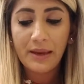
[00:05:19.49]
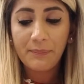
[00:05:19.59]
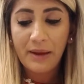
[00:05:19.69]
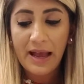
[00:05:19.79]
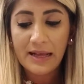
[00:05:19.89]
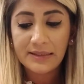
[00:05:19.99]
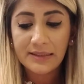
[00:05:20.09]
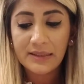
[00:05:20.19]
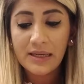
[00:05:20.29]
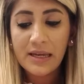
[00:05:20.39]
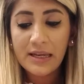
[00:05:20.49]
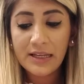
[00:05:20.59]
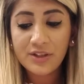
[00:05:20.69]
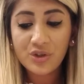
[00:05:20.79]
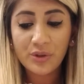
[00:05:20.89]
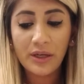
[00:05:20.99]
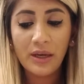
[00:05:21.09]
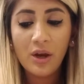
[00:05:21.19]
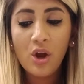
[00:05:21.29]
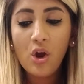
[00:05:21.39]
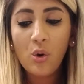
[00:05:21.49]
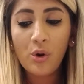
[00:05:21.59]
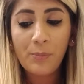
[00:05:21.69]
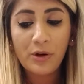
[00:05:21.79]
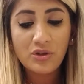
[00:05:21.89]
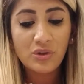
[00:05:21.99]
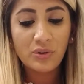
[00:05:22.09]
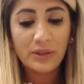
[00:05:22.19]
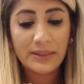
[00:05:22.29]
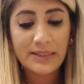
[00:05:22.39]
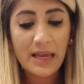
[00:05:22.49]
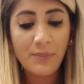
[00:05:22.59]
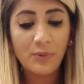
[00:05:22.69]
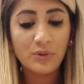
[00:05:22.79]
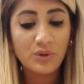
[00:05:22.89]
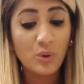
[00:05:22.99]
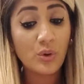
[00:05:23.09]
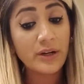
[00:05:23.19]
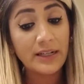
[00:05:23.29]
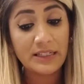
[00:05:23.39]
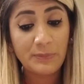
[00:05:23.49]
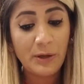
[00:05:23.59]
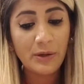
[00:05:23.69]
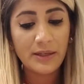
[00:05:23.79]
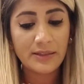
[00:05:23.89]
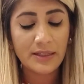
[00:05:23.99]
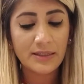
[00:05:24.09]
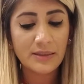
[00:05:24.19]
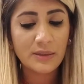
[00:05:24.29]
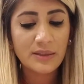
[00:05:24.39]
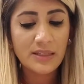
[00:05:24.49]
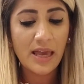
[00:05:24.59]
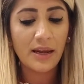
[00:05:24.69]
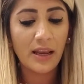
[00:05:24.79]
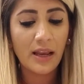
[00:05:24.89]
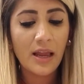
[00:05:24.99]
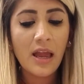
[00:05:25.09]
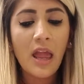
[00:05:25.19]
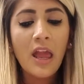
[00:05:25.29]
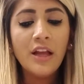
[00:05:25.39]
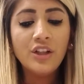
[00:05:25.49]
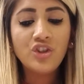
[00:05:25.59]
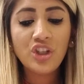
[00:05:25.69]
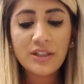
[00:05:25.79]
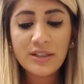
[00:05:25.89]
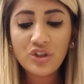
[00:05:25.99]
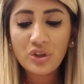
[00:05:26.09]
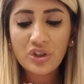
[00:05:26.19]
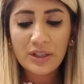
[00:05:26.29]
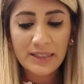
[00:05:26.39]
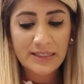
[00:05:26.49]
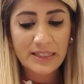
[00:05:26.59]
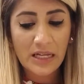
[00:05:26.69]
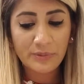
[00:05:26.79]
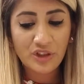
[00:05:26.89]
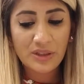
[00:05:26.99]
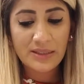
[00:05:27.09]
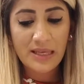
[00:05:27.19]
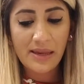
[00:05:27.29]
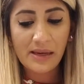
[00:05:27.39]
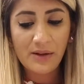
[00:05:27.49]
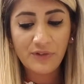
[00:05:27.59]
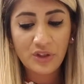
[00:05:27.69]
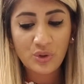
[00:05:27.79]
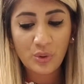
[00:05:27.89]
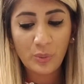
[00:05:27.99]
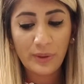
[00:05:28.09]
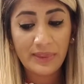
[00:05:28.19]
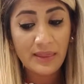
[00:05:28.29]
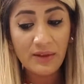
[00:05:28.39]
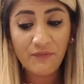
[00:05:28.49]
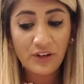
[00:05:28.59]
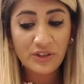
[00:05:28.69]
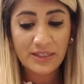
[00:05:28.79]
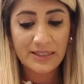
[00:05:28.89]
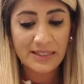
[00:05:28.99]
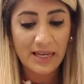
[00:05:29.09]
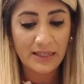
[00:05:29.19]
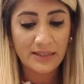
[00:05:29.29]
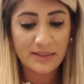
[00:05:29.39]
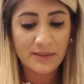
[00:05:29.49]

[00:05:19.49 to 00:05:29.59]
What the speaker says: past history or personal examples or experiences. Setting. Jesus usually established the setting of the story within the first 10 seconds.